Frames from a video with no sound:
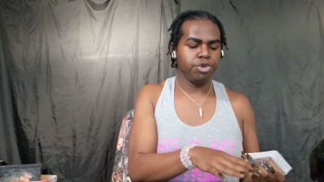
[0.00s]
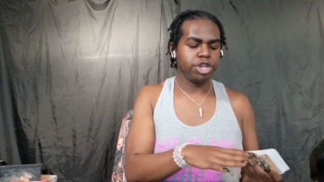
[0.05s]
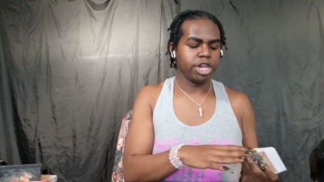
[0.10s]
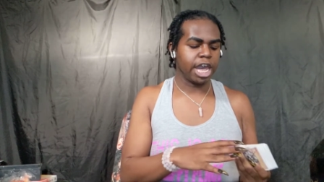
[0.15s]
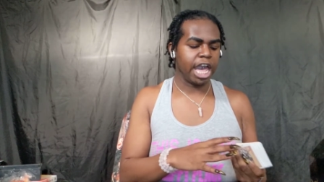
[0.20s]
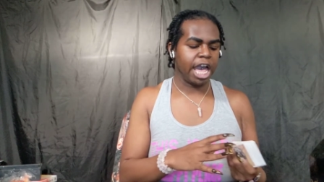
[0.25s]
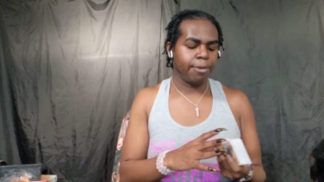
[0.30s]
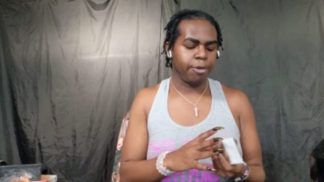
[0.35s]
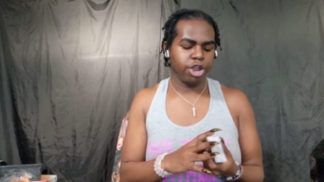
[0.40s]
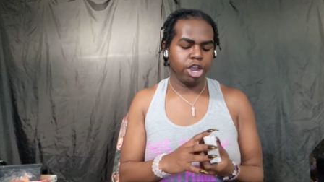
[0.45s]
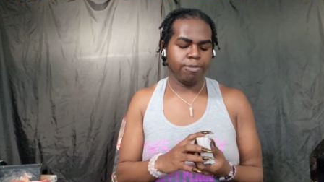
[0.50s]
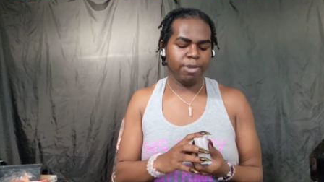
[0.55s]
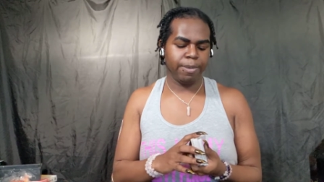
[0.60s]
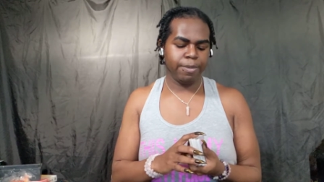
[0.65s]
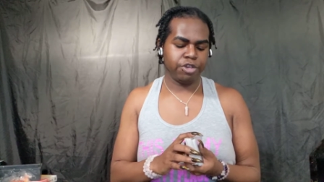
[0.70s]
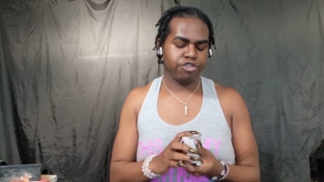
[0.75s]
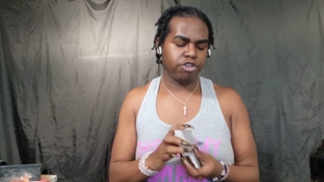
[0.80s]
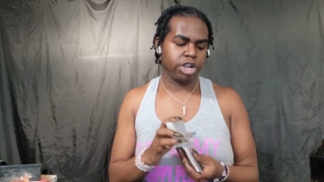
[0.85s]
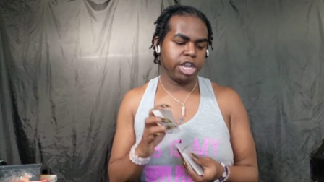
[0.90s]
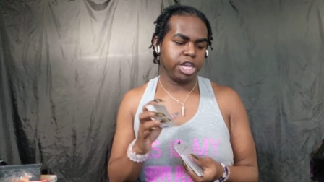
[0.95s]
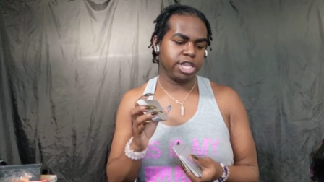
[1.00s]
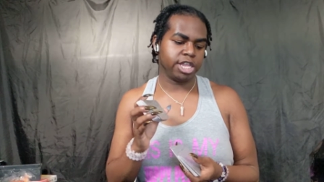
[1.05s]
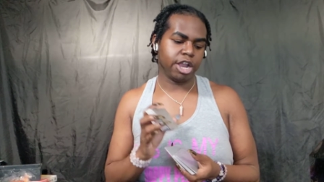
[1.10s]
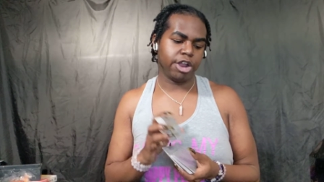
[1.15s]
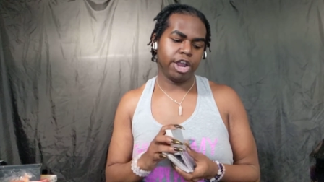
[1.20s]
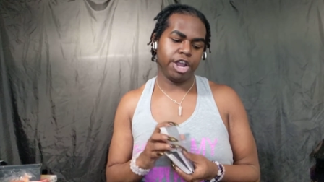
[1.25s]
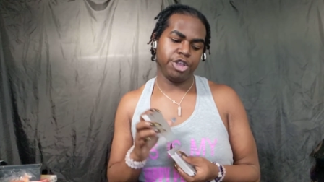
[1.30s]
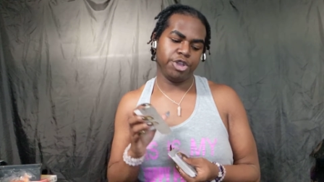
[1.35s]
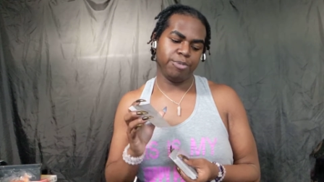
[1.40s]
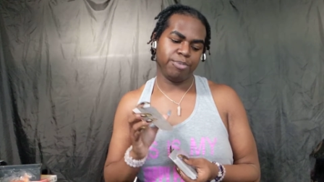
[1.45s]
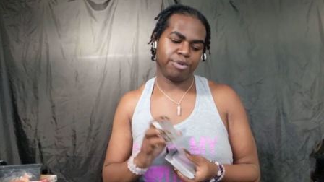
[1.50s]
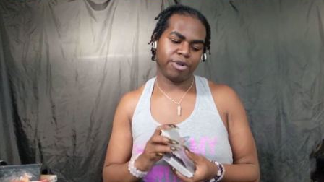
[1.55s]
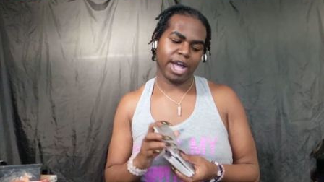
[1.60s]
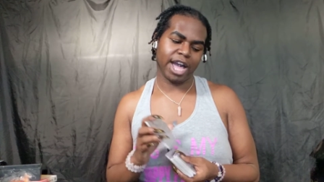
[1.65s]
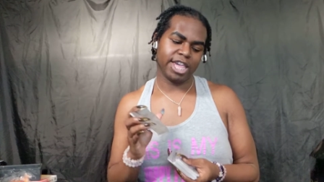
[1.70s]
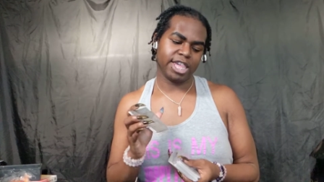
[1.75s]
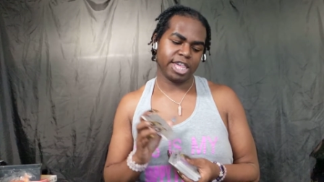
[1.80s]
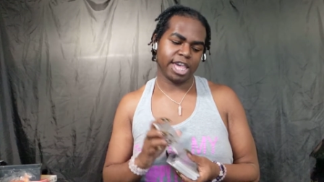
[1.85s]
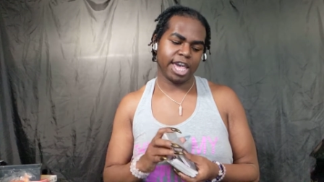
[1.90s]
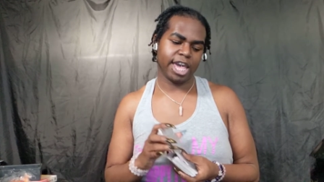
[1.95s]
job or you may be trying to start a new
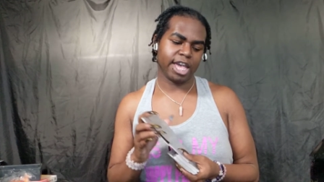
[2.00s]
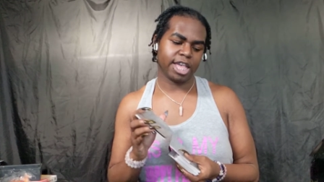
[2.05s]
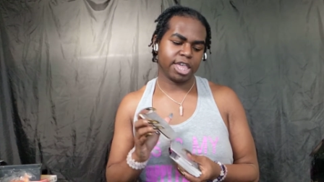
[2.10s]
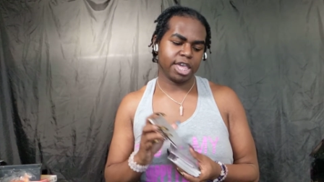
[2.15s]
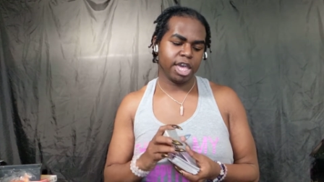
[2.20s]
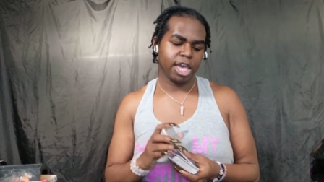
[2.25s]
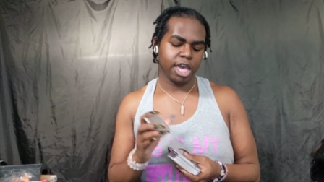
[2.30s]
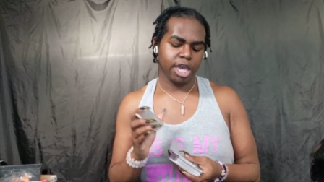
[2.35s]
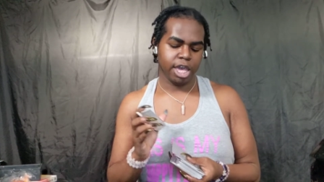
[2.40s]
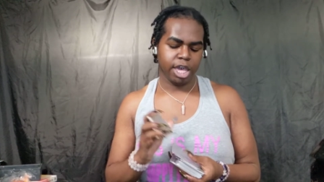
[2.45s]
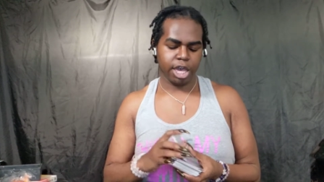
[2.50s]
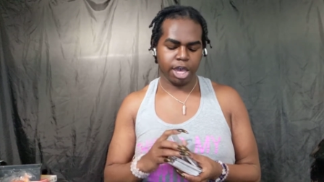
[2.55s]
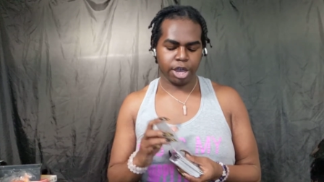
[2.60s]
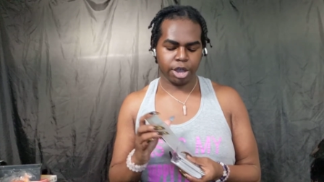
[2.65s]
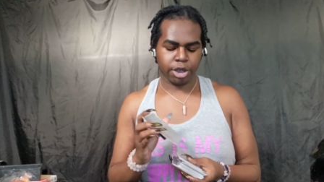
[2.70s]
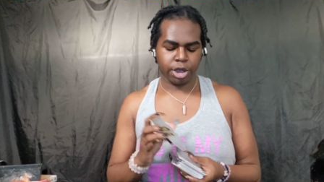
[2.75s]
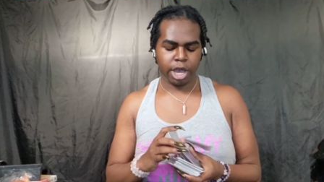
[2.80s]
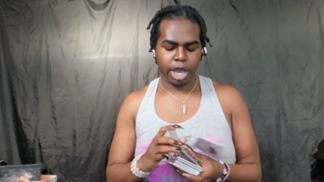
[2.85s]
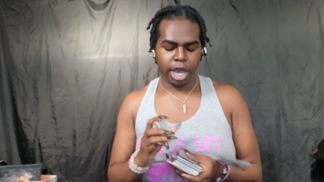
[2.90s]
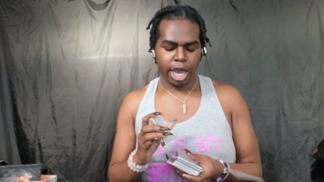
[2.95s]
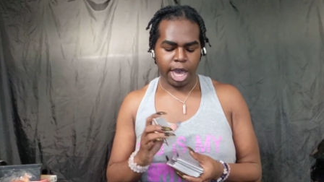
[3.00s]
project here.